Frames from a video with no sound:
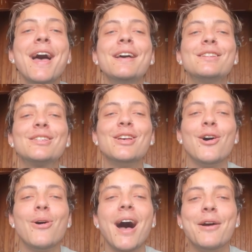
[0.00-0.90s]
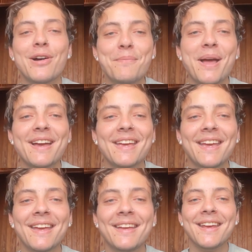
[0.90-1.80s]
So I went back
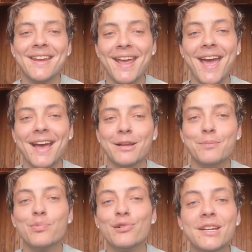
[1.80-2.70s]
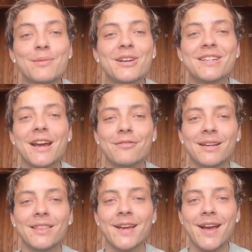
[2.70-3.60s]
in I added pretty much
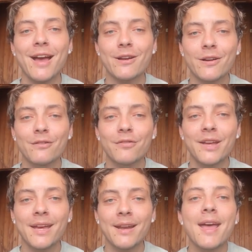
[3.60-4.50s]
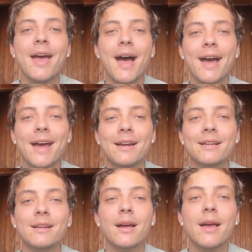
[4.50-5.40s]
everything I could fit. I
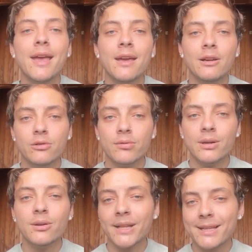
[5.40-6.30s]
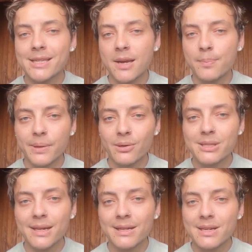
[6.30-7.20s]
added a grill that's like
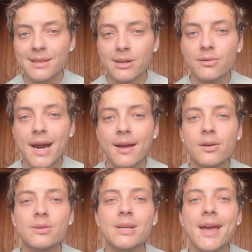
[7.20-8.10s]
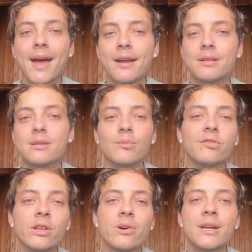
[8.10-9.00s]
built into the ground. I added some
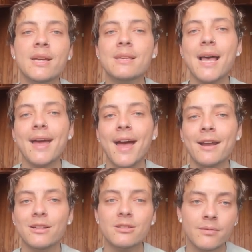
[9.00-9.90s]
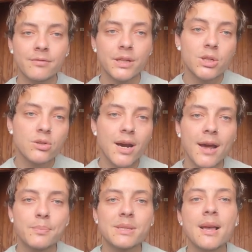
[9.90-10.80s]
floaties. I added some fish
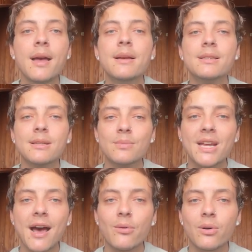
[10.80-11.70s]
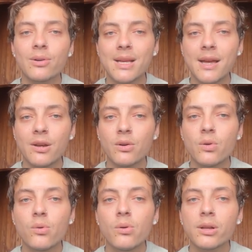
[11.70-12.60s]
traps, some towels, and a
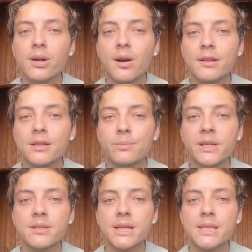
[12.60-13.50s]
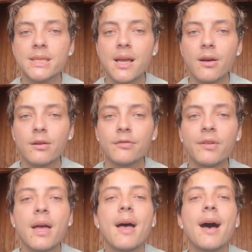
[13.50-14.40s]
cooler on the beach itself.
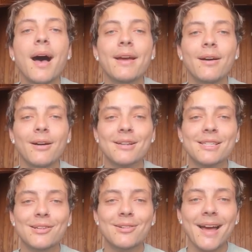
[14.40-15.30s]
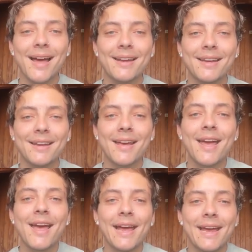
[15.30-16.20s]
I also added
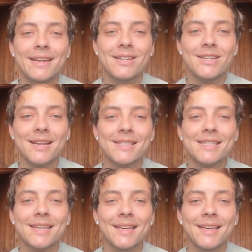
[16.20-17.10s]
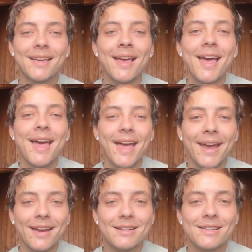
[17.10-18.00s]
a jet ski
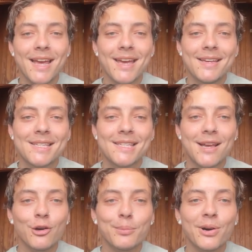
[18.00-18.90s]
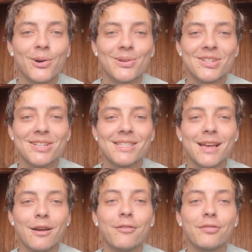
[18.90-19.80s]
and a sailboat just
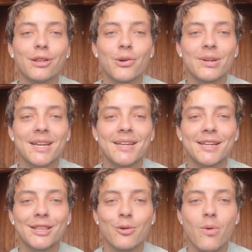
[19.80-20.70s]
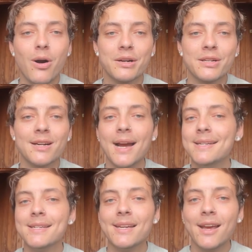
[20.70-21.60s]
like floating in the water. I
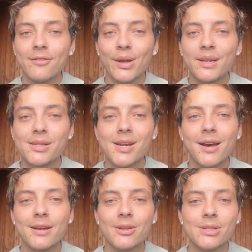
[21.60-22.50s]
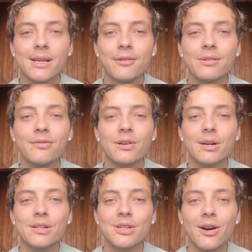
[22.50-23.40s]
didn't have any tiles left for
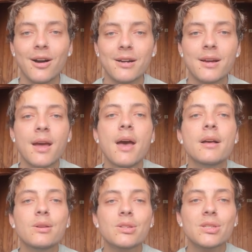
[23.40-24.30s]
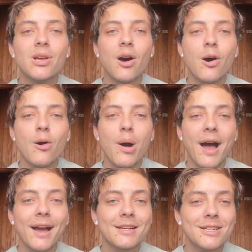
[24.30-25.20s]
a dock, so
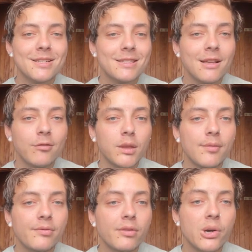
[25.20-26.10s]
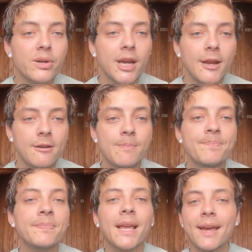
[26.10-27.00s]
I just left them floating.
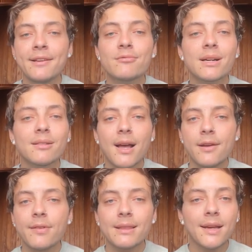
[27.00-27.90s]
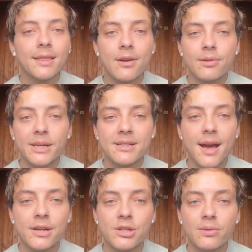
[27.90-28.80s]
In real life, I think they would be
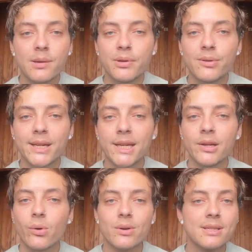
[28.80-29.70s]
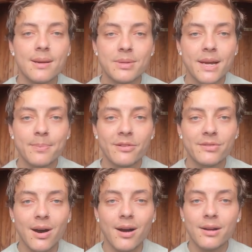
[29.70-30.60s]
tied to a buoy or some type of
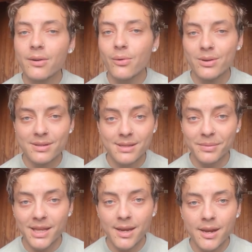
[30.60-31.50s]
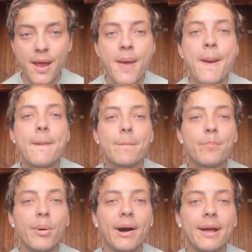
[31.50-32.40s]
dock or something,
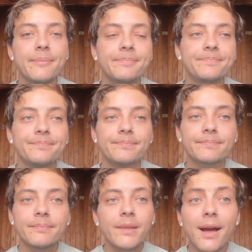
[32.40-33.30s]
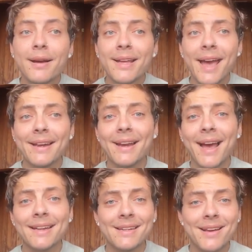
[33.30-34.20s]
but again,
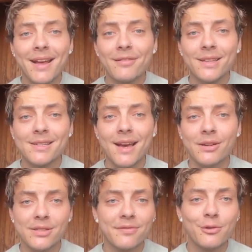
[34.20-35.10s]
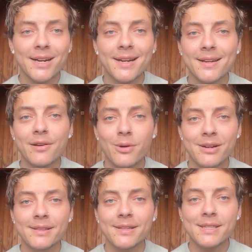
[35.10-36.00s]
I did not have the tiles for it and I
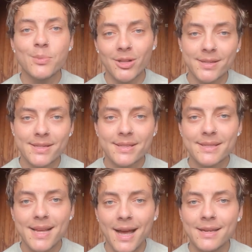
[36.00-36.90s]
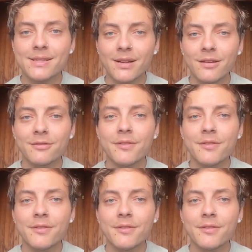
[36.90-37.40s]
wanted the smallest size of